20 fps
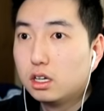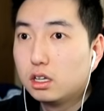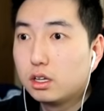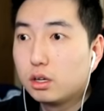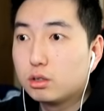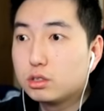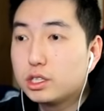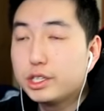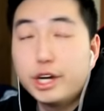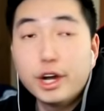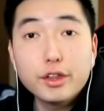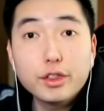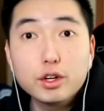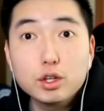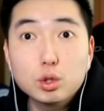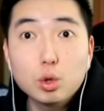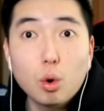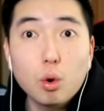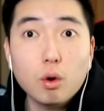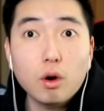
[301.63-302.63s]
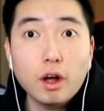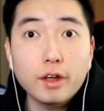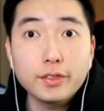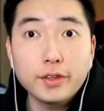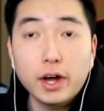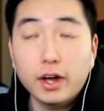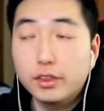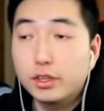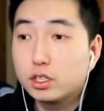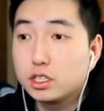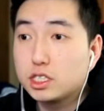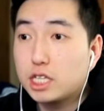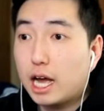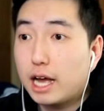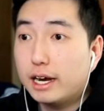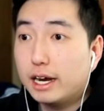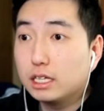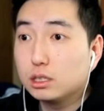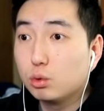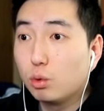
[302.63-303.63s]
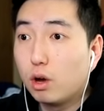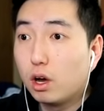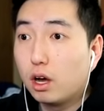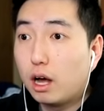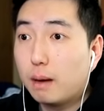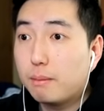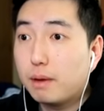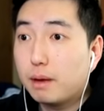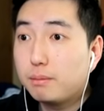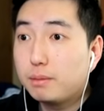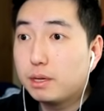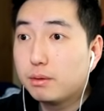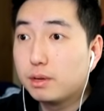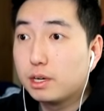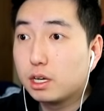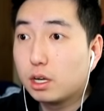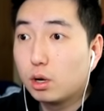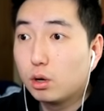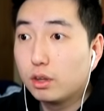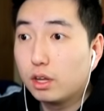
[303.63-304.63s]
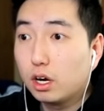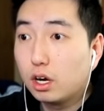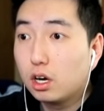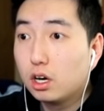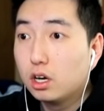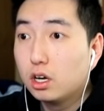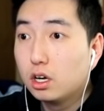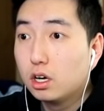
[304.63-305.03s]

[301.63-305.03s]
There's another door on the other side as well. I might be able to go there.